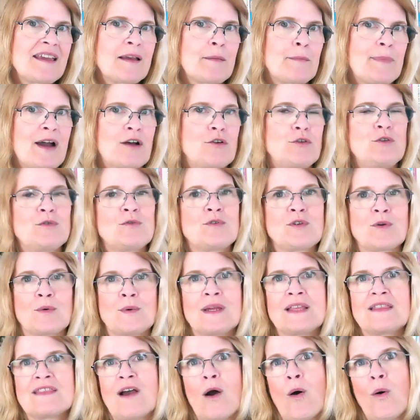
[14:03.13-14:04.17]
about you
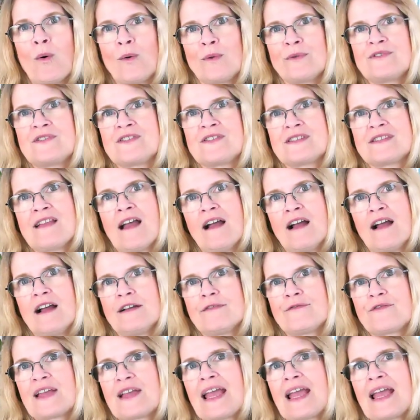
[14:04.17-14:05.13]
doing the old stuff